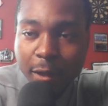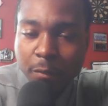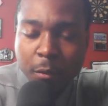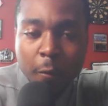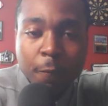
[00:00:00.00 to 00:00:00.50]

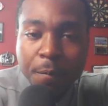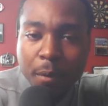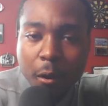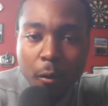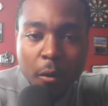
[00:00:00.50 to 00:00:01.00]
basketball,
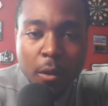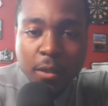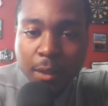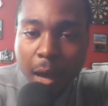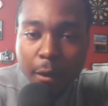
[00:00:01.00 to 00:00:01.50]
football,
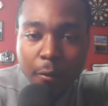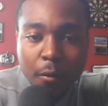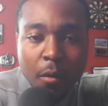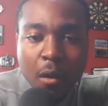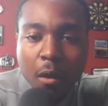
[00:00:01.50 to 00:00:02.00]

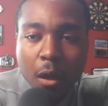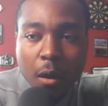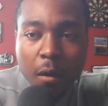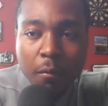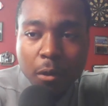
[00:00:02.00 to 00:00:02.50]
soccer,
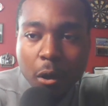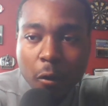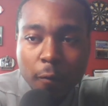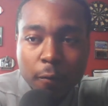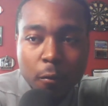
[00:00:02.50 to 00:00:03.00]

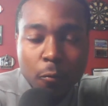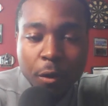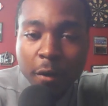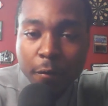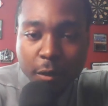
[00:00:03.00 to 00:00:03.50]
golf, or
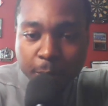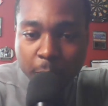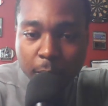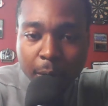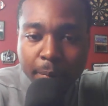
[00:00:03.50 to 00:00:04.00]
whatever the
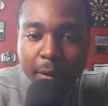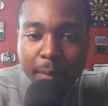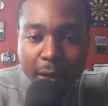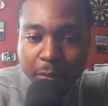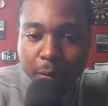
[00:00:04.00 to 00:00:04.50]
sport may be,
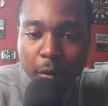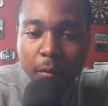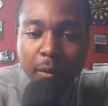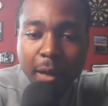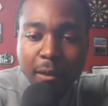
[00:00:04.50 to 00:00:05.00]

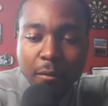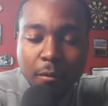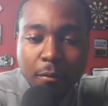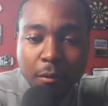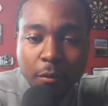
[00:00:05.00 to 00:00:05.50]
baseball, like,
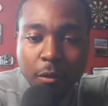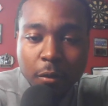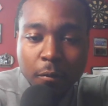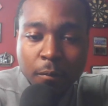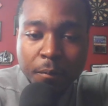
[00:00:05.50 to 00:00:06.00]
you
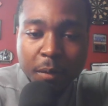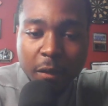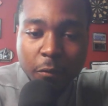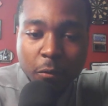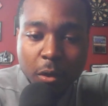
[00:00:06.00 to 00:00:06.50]
know,
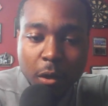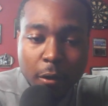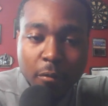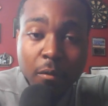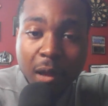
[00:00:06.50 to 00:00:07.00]
if you get
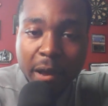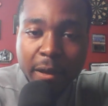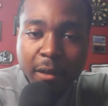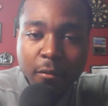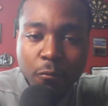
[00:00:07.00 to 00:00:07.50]
hurt a
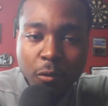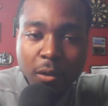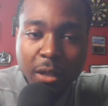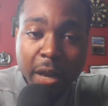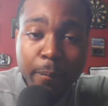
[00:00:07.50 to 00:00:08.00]
lot, it can
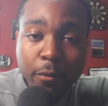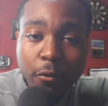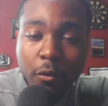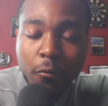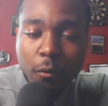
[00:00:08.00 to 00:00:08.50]
really dampen
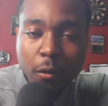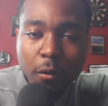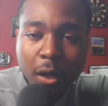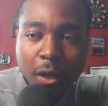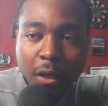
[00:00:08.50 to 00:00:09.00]
your
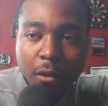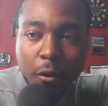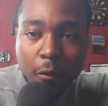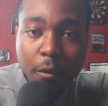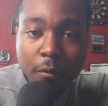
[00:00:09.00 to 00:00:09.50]
career and it can
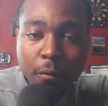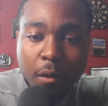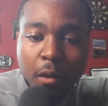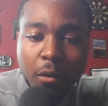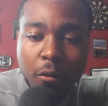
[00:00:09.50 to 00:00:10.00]
hurt it,
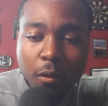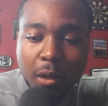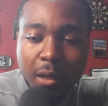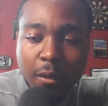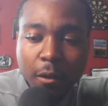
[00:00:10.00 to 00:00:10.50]
you know,
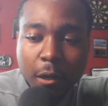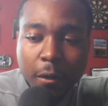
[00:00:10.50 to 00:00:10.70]
and it